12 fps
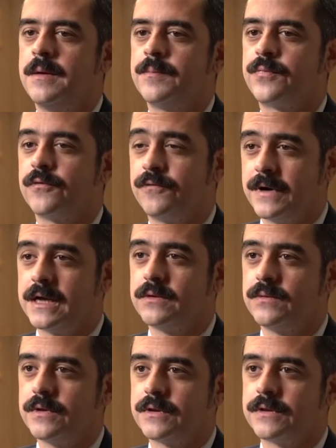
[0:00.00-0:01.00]
provide
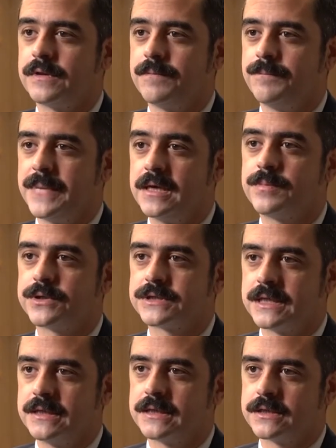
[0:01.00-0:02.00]
with a big
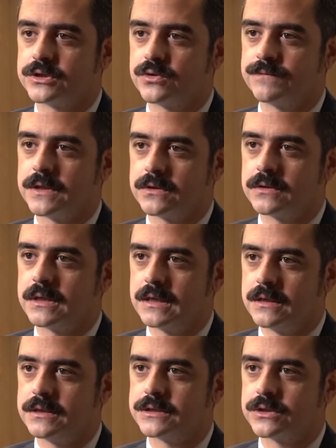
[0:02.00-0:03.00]
percentage of the total
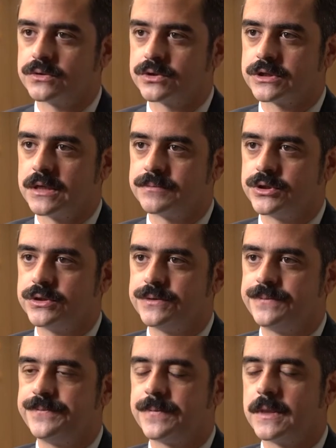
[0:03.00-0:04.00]
energy
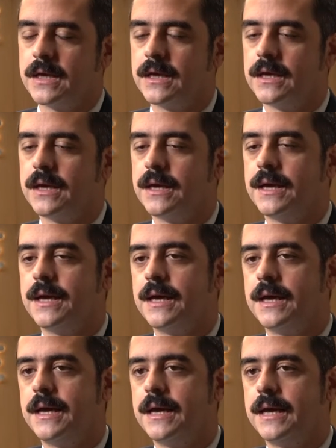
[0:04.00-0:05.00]
consumption. Uh,
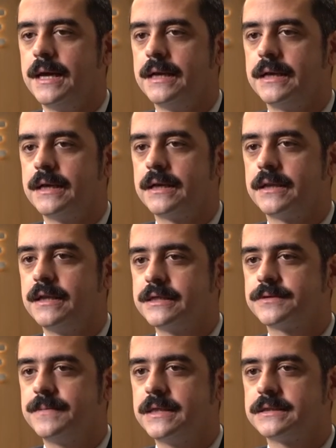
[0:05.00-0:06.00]
and
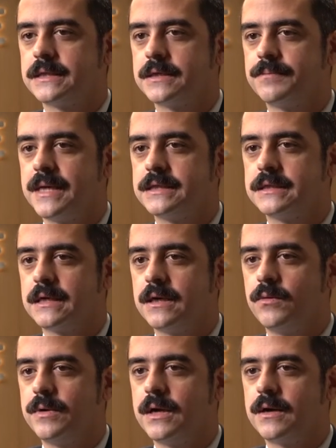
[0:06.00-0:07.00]
this means that basically
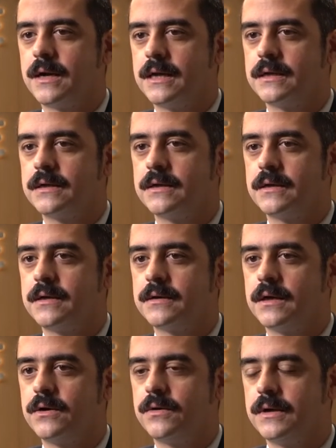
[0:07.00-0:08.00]
we are
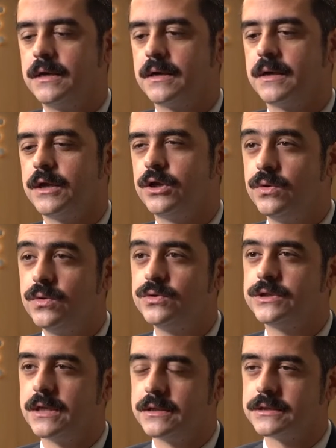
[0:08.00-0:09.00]
undergoing a
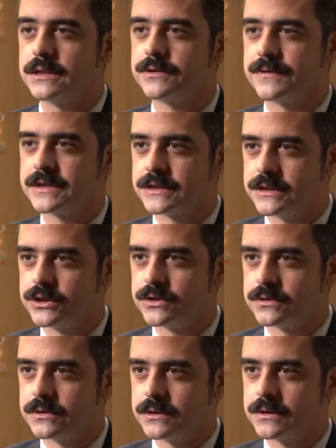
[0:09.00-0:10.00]
huge energy
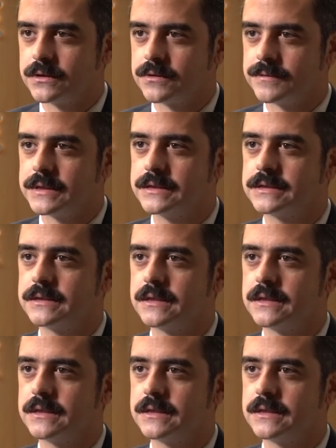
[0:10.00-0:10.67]
transition in Greece.